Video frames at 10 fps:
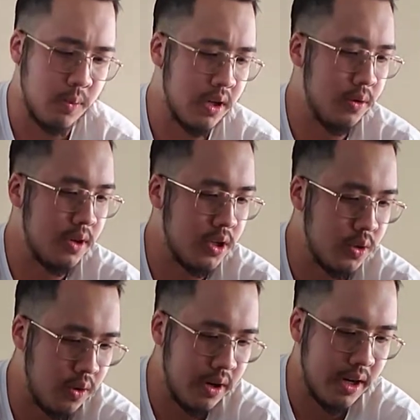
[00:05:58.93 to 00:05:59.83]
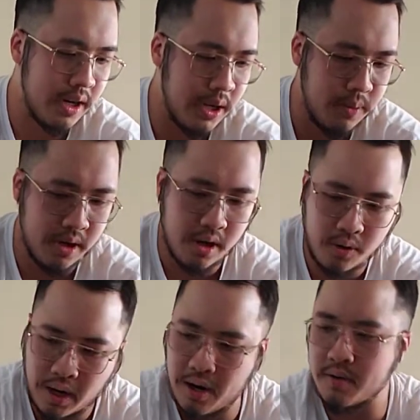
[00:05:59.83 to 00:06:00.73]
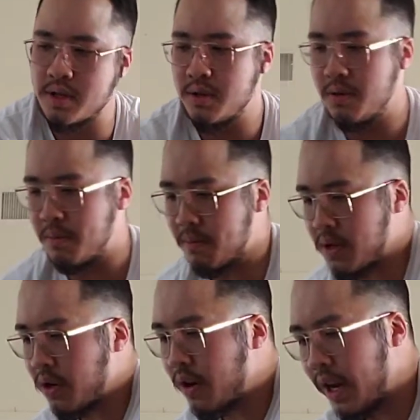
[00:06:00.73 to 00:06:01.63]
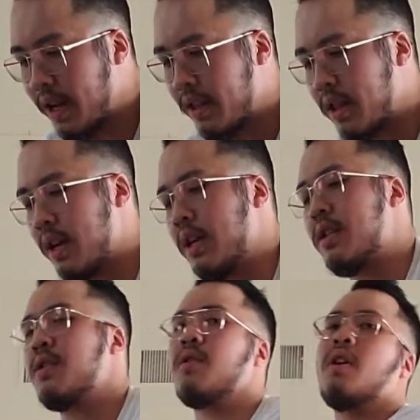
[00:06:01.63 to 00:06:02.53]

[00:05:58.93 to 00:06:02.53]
you enjoyed, and he would know how to turn anything into a